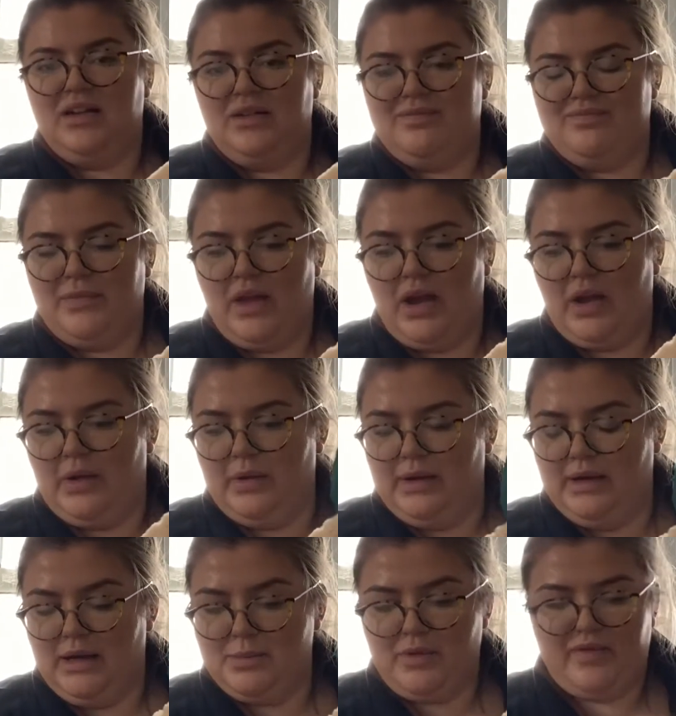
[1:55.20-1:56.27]
no
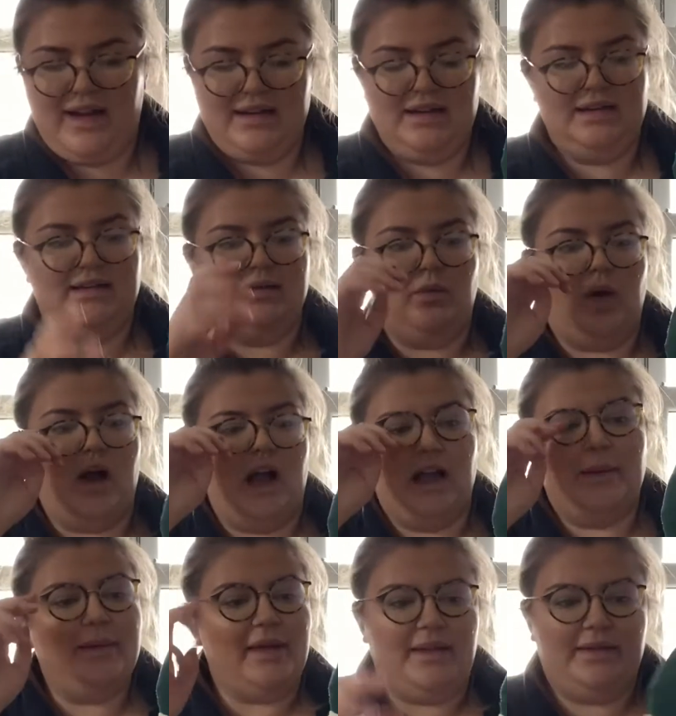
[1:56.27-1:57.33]
I'm afraid it doesn't work
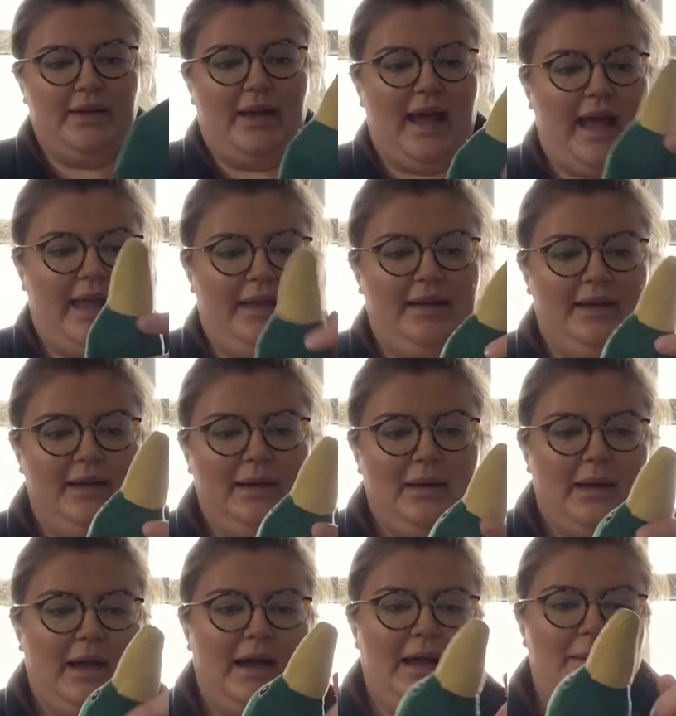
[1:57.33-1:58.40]
but that's okay
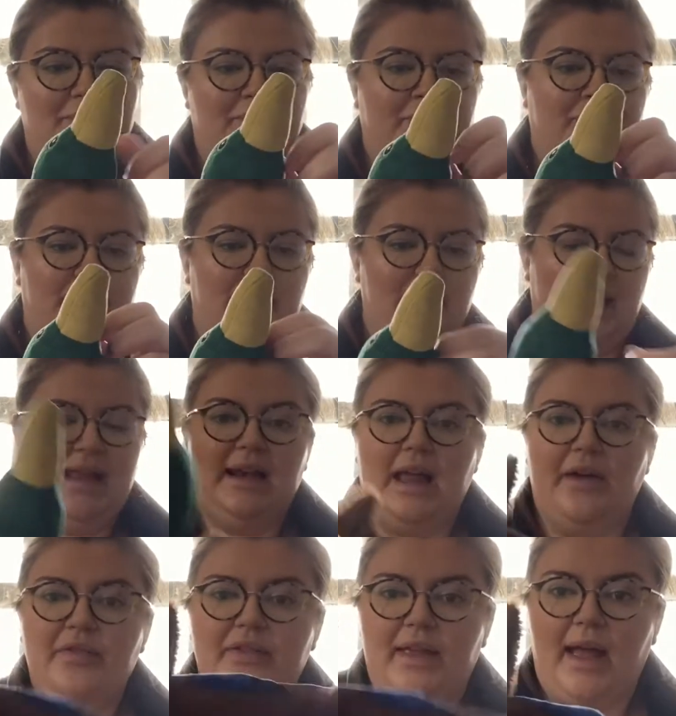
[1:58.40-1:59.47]
um, he
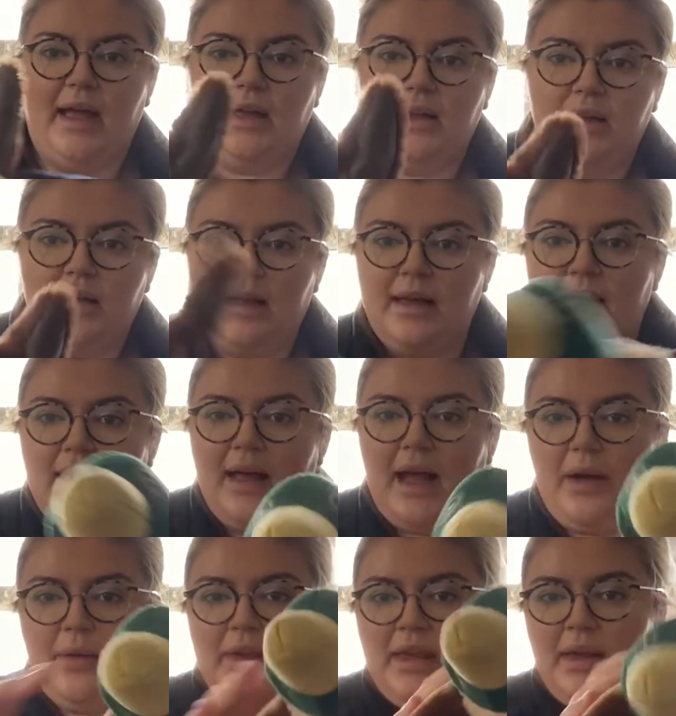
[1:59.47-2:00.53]
loves it
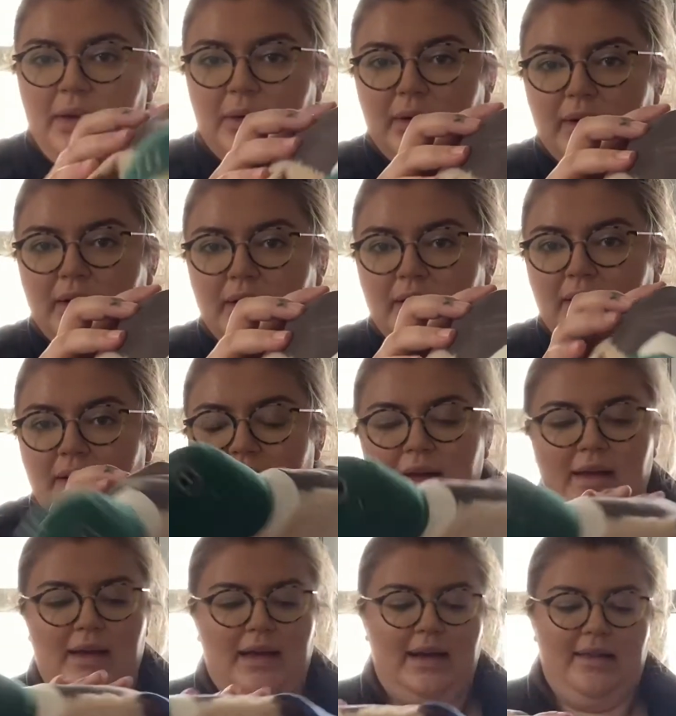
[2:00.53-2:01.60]
how cute.
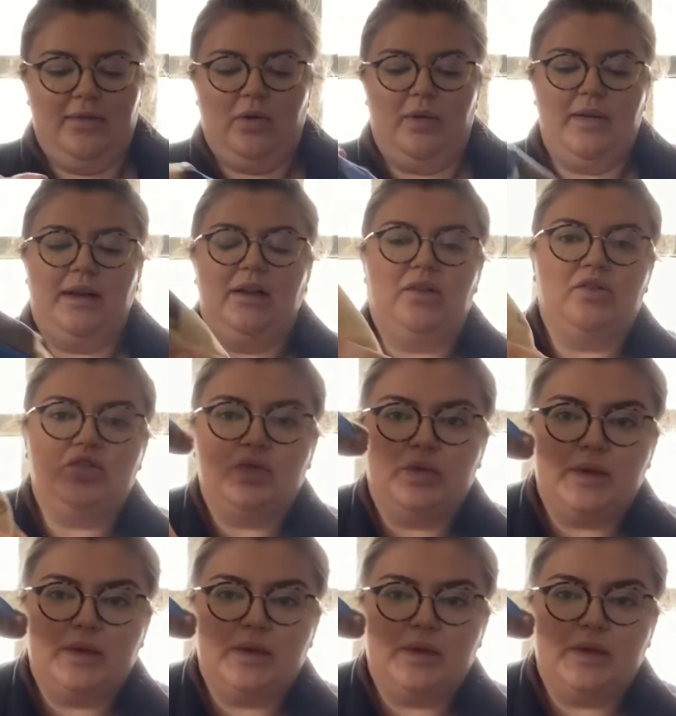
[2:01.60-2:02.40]
And it's got the little Jaws